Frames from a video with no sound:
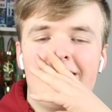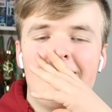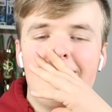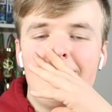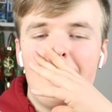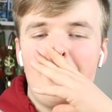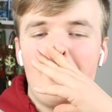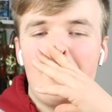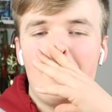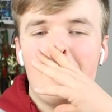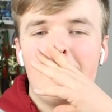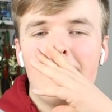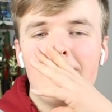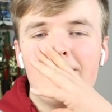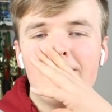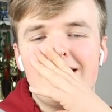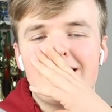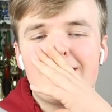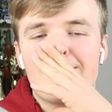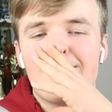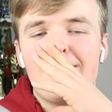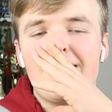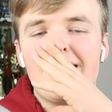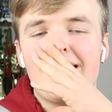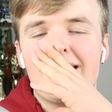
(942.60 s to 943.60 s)
I don't know.
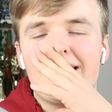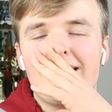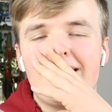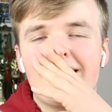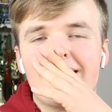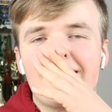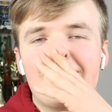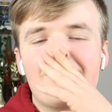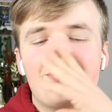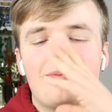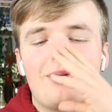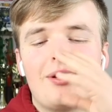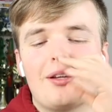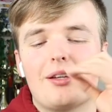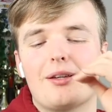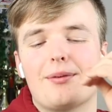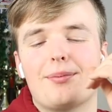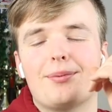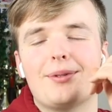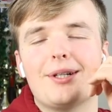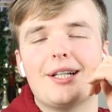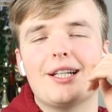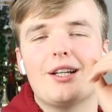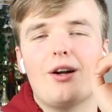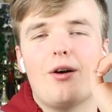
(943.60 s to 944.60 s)
It's making it, like,
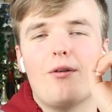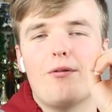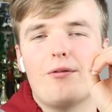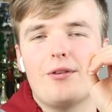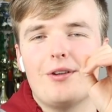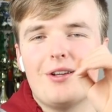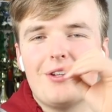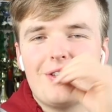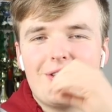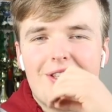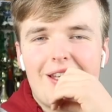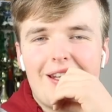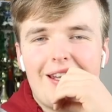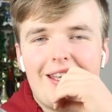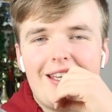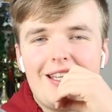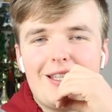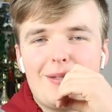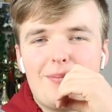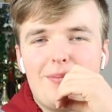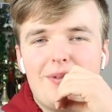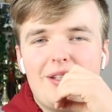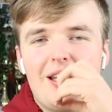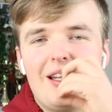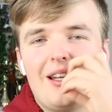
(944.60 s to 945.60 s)
pretty obvious that it
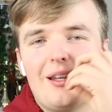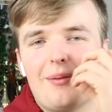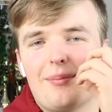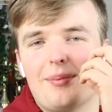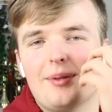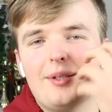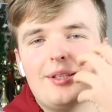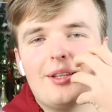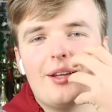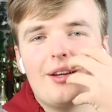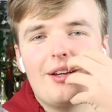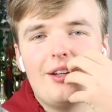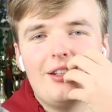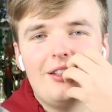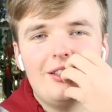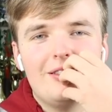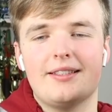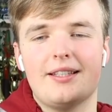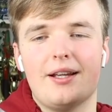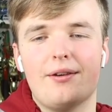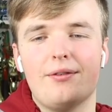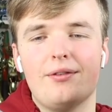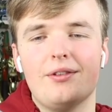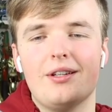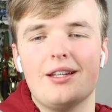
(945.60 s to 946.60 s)
is Penelope, though. It's
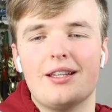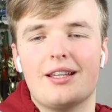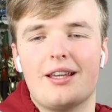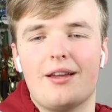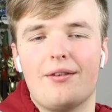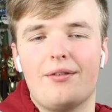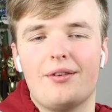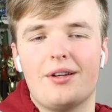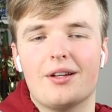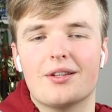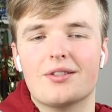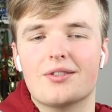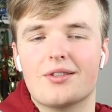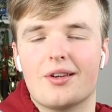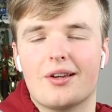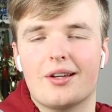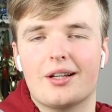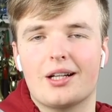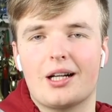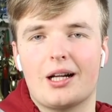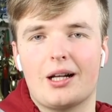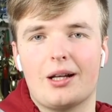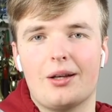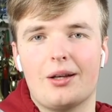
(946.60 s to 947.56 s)
definitely giving us, like,